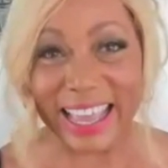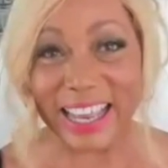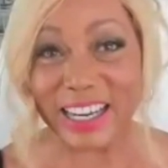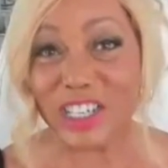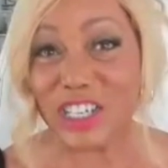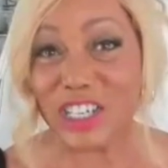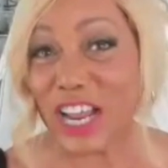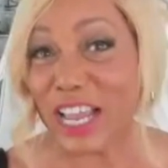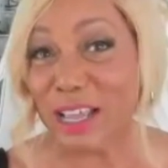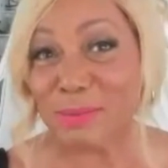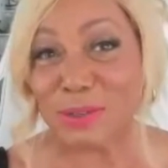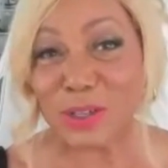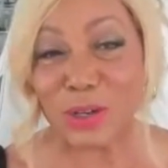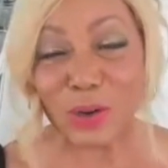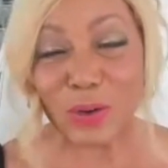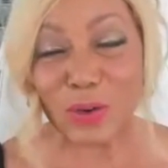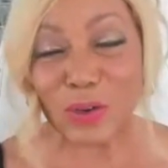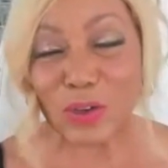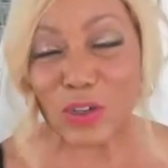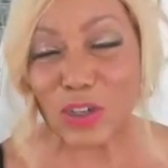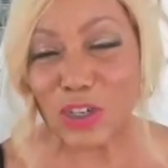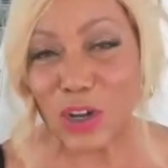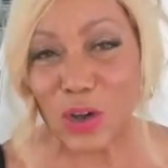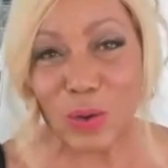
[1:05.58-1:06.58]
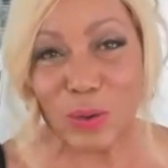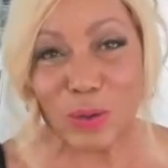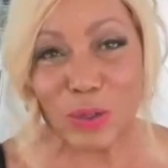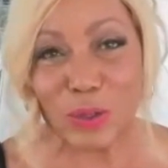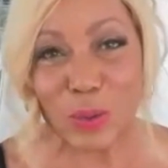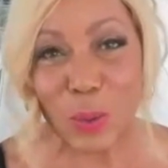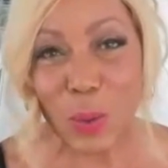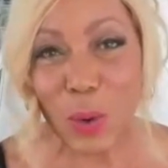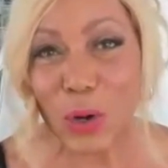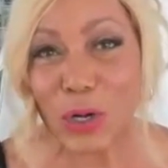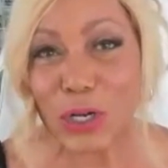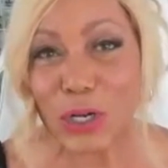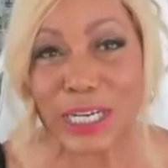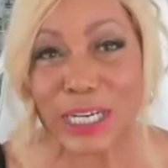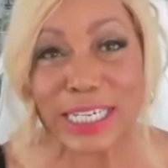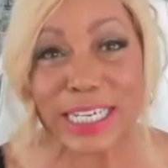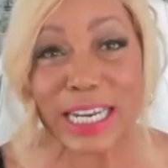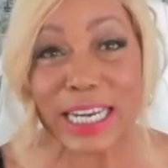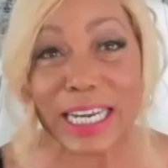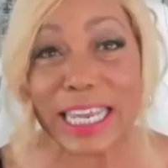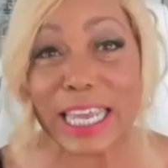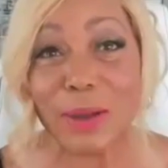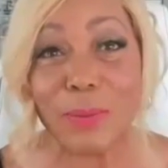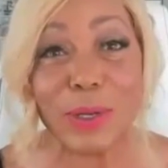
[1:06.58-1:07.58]
James Earl Jones worked
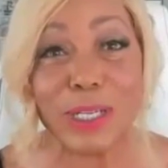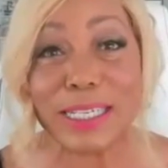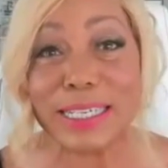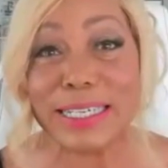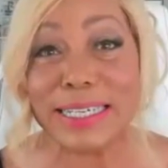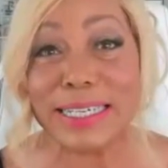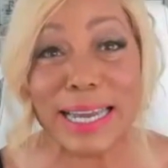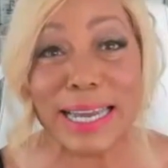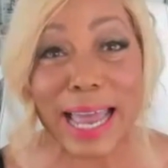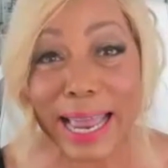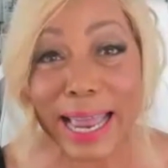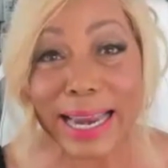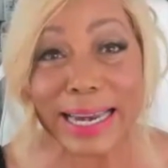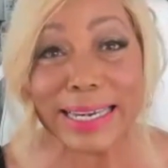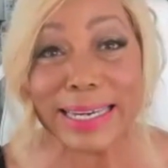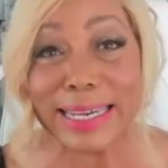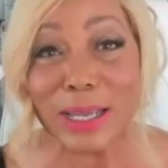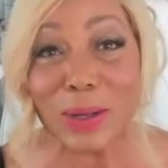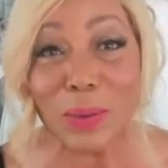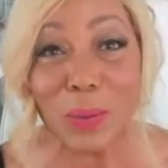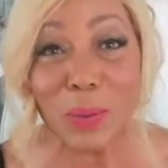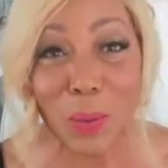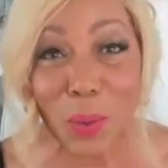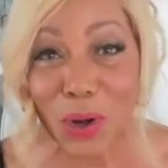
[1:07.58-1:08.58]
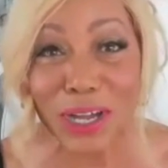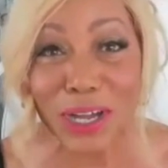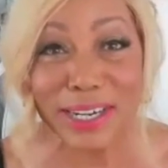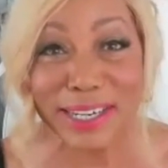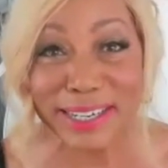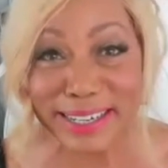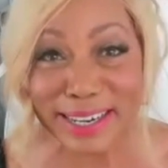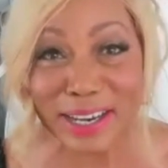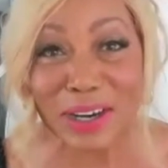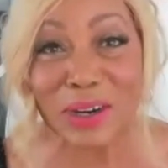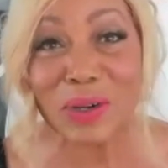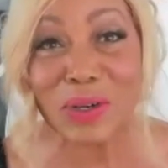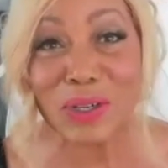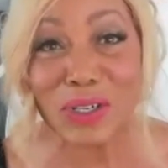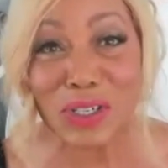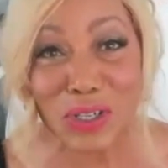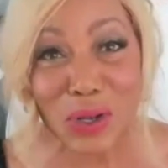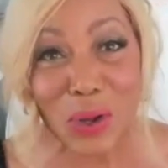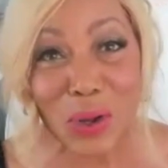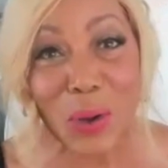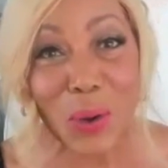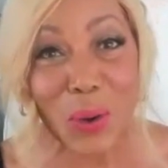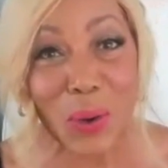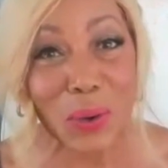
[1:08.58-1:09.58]
until he was 91 years
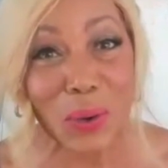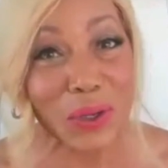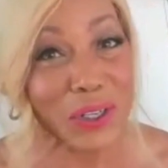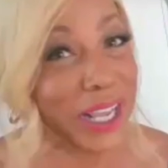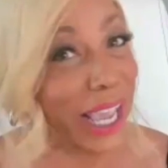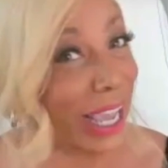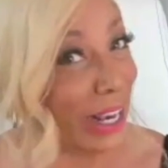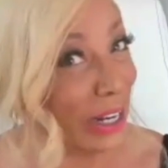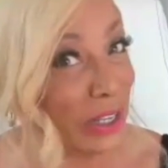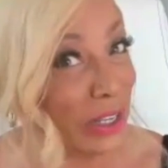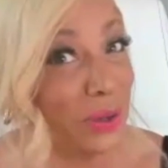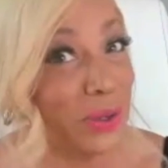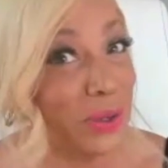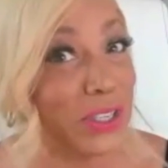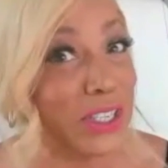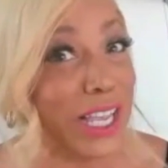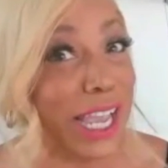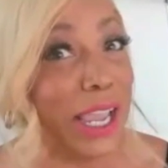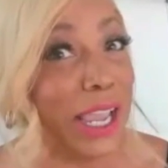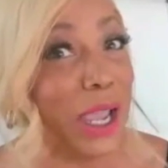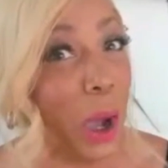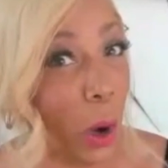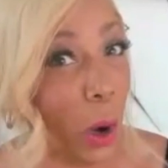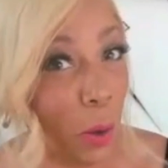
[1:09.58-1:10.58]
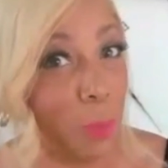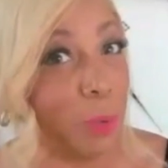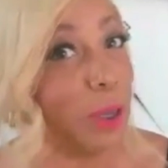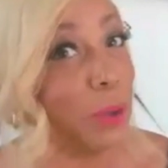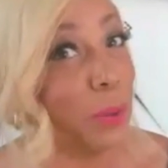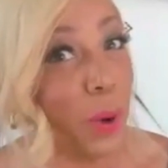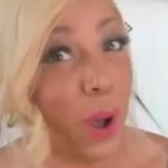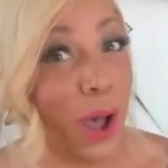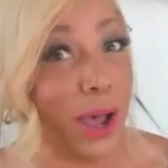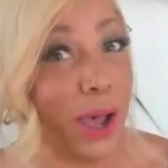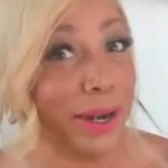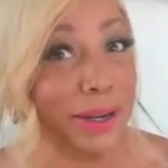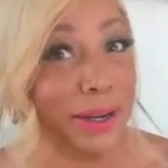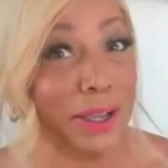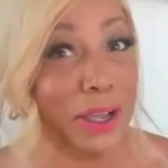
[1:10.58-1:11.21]
old. Can you say Obi-Wan